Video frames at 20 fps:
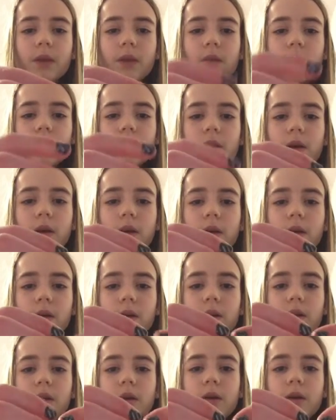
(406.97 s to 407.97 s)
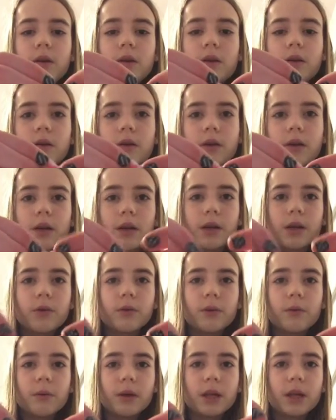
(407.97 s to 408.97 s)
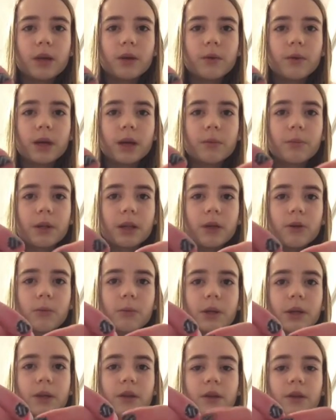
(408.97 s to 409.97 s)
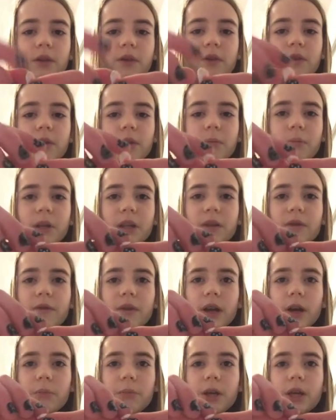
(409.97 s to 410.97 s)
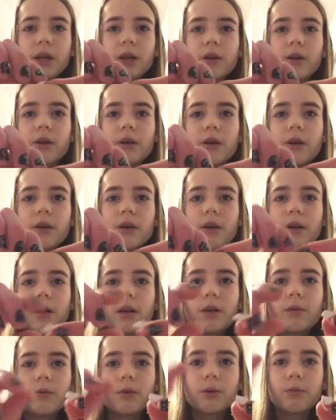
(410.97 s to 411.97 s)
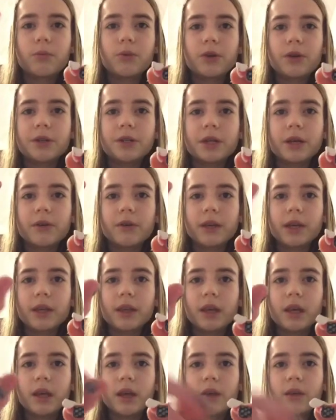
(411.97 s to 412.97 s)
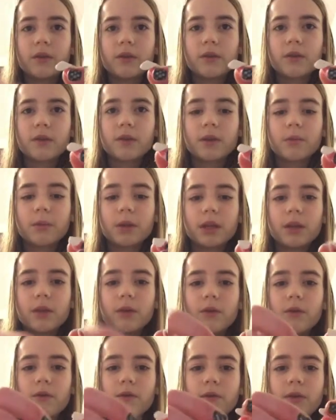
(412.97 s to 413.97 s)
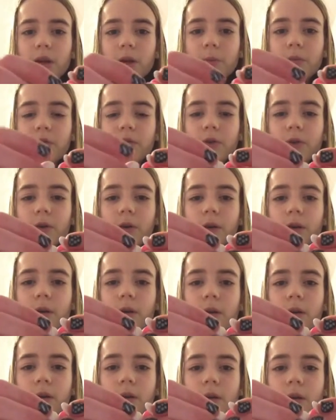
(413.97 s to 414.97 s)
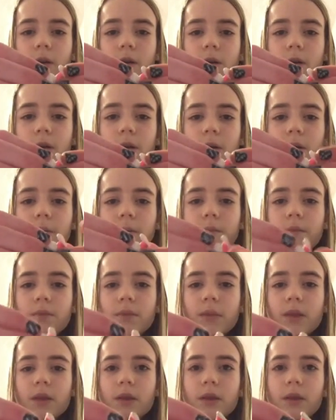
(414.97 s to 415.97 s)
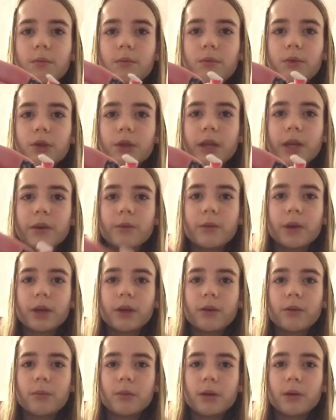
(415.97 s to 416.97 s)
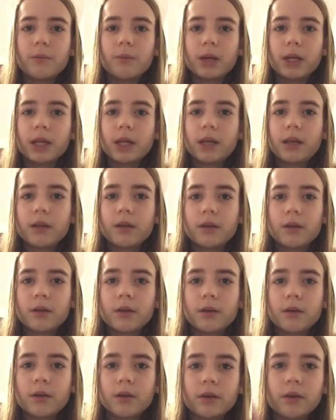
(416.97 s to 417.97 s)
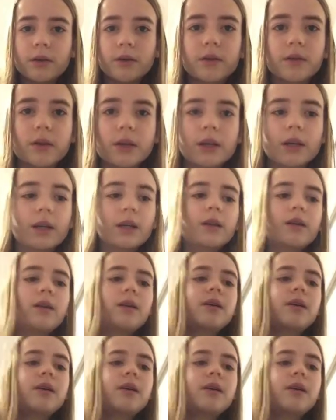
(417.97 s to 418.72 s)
And I only made it going up a little bit. This is going to be the floppy ear. I'll put it down like that. So it's going to be a little flopster. I'm going to put that right on my bunny on the side.